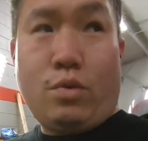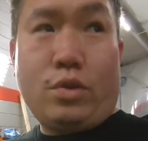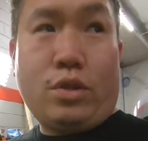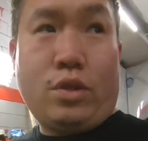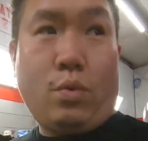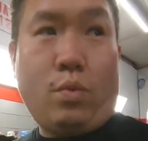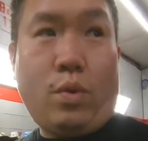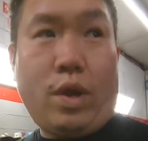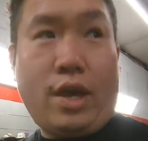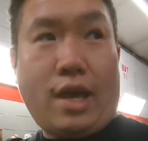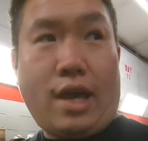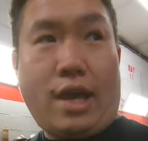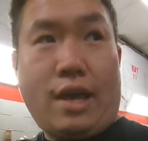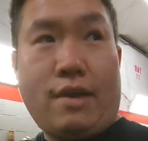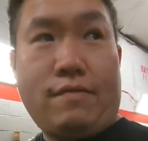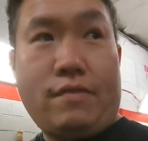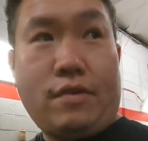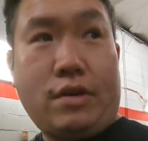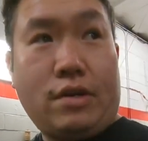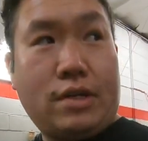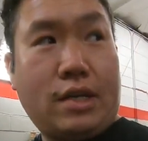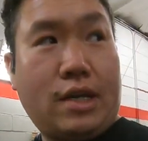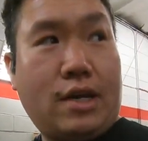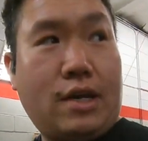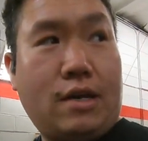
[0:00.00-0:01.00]
With the way I
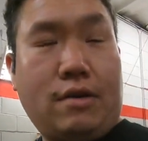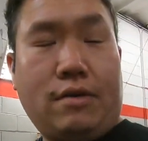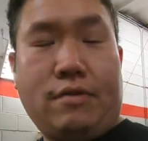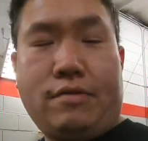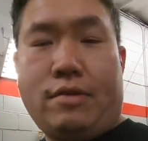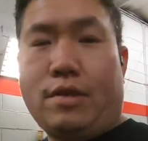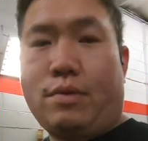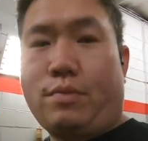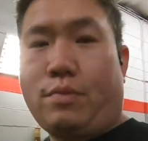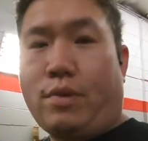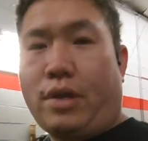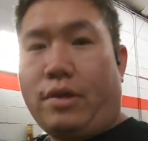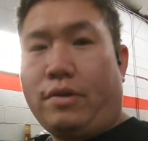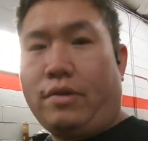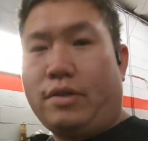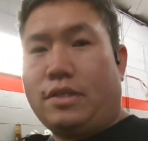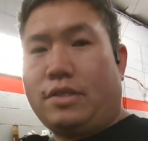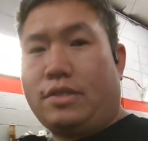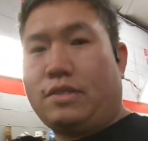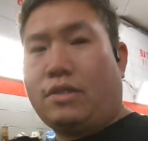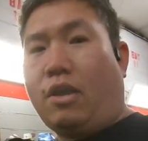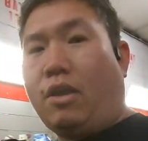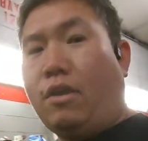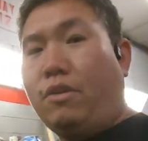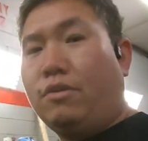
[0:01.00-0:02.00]
have on now, the rear
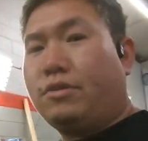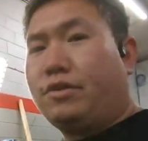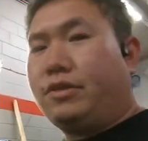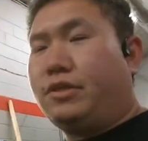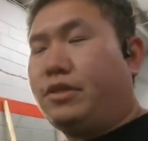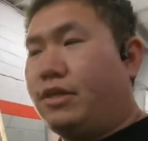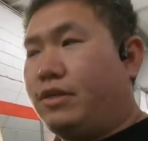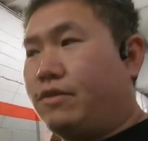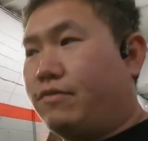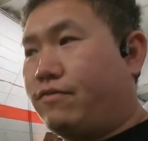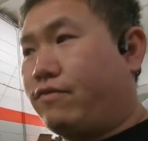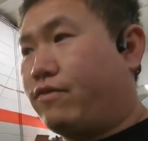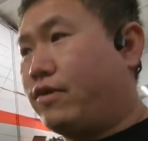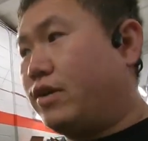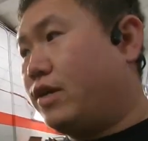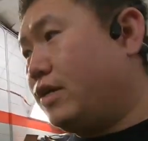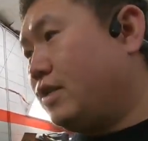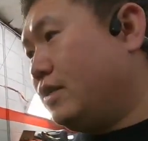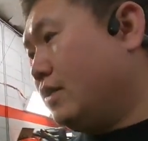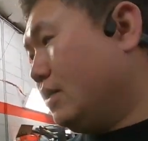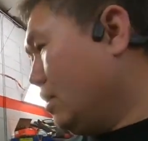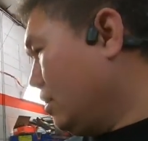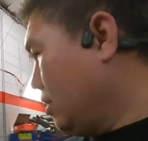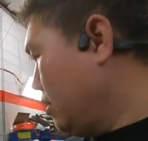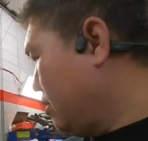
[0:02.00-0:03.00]
is taller than the
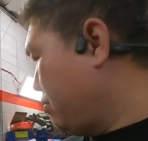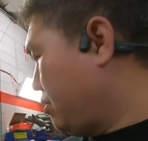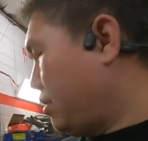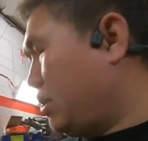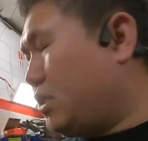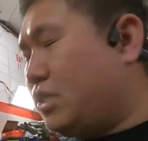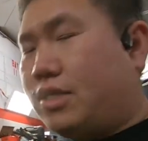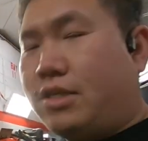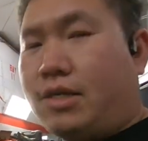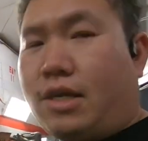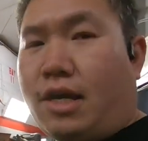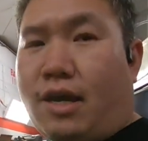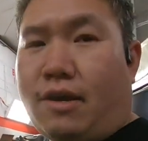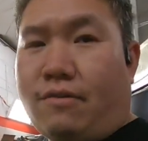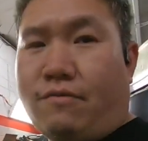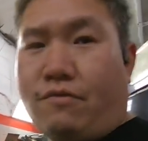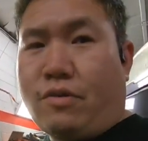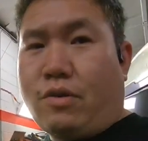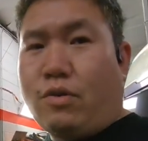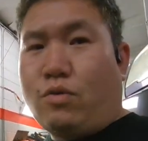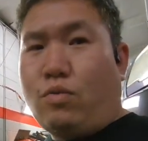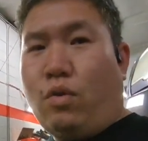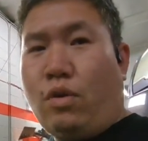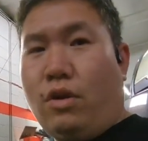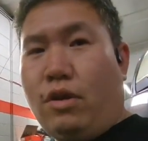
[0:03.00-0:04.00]
front because I have
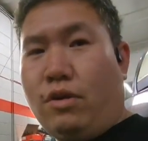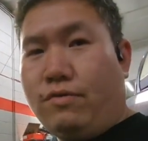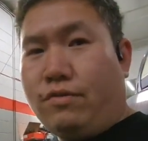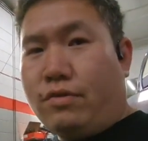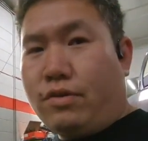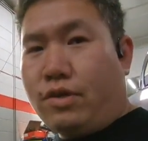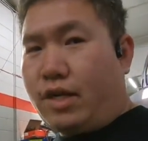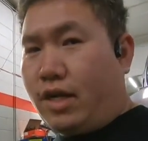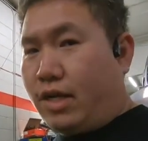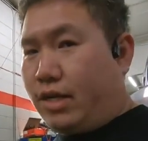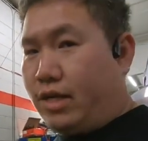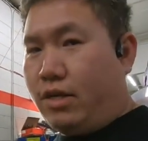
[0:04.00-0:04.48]
front coilover.